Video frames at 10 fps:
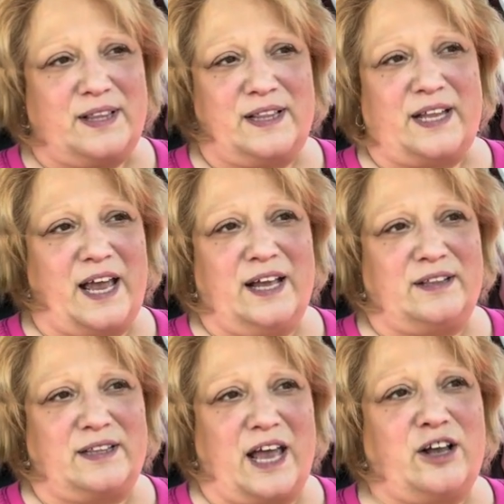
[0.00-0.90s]
they
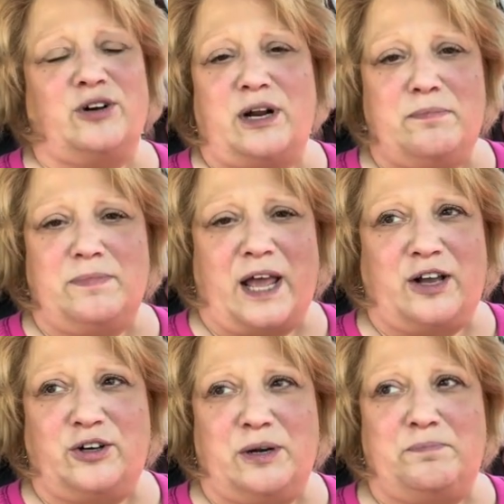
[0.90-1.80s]
they couldn't they
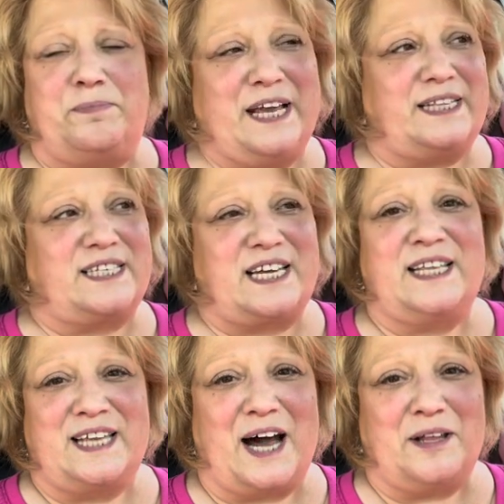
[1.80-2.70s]
couldn't beat the
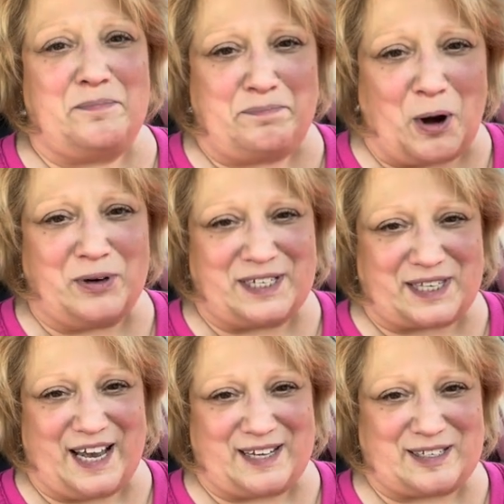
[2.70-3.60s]
ten dollar bonus
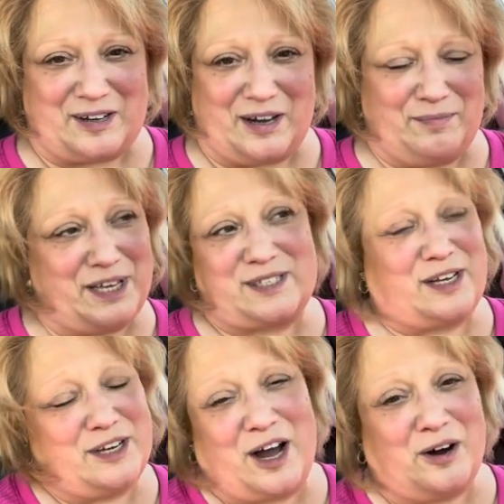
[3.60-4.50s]
last time. They said
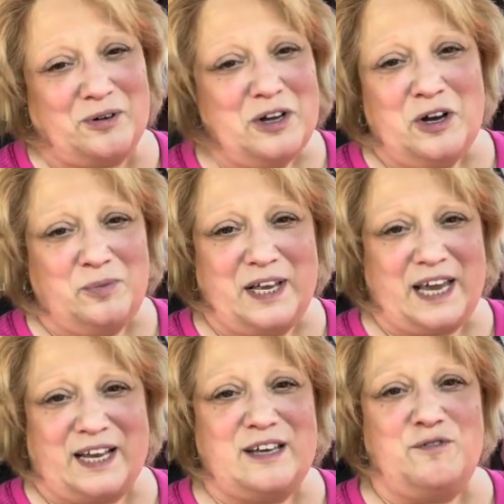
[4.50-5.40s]
no, we
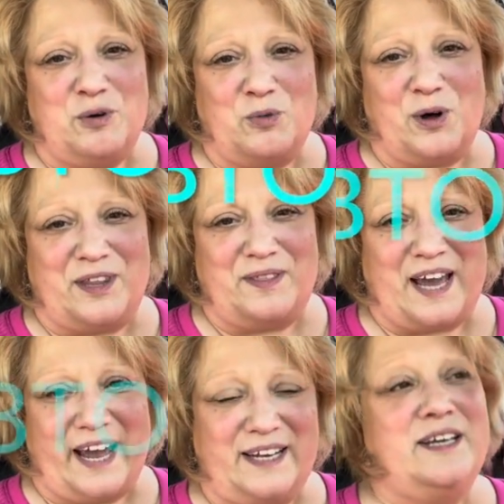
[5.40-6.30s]
can't give you more than
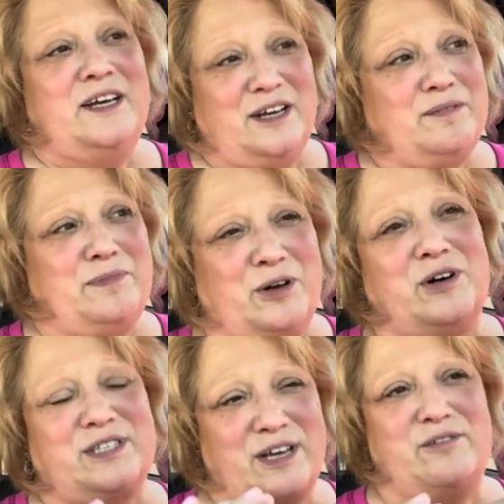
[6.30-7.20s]
that
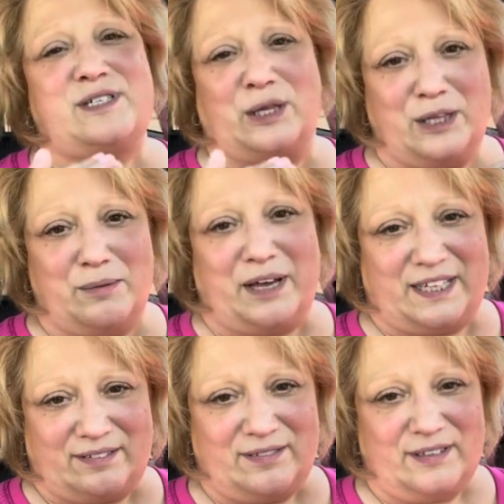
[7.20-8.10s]
because there is a limit
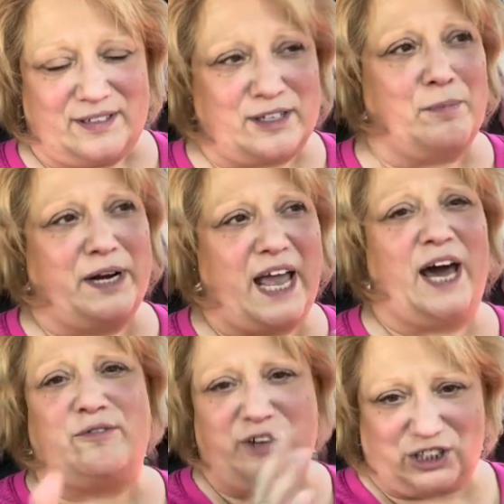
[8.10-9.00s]
somebody had
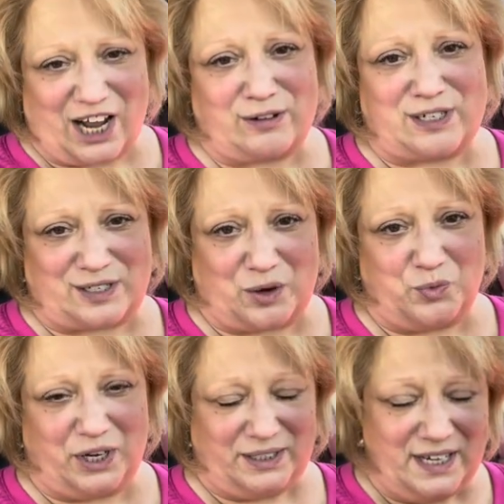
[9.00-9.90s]
to reach out to
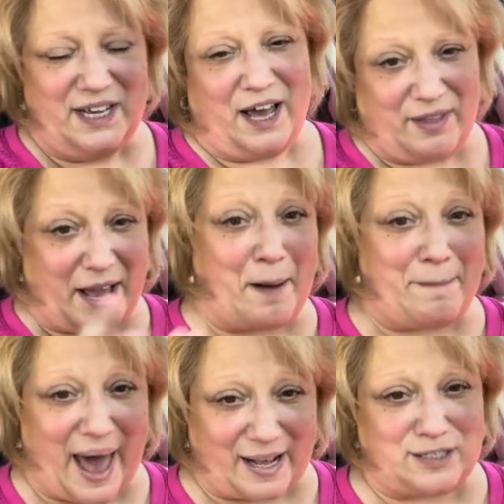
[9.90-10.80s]
someone and they got
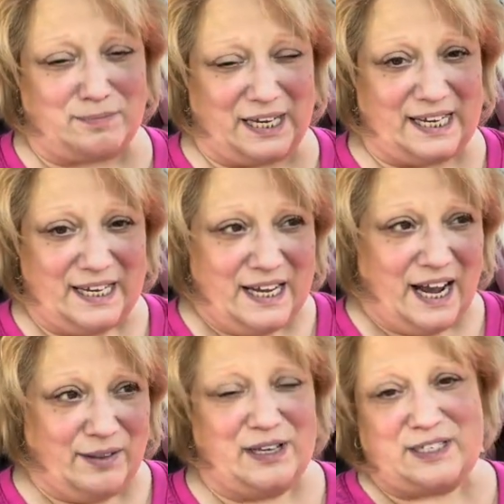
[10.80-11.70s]
back to me
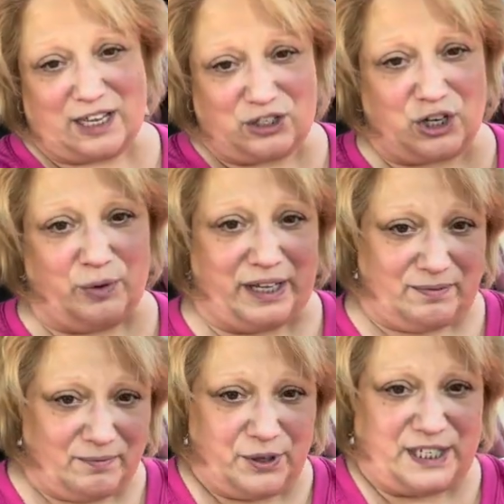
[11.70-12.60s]
and they said, do it
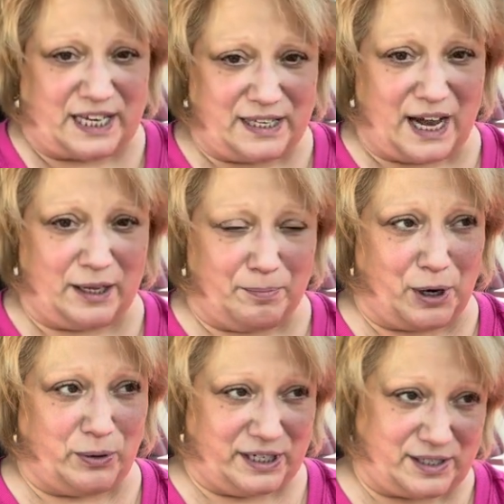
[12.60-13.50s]
for the $10
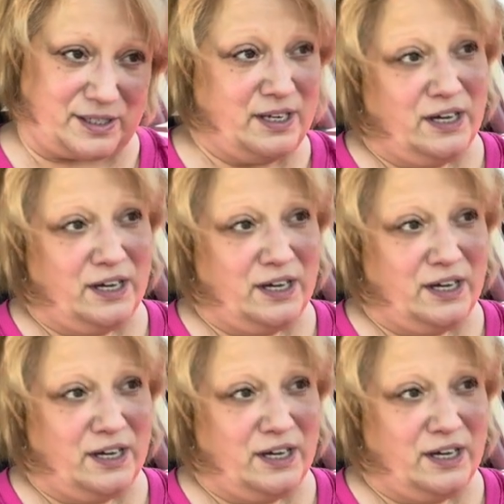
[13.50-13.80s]
bonus.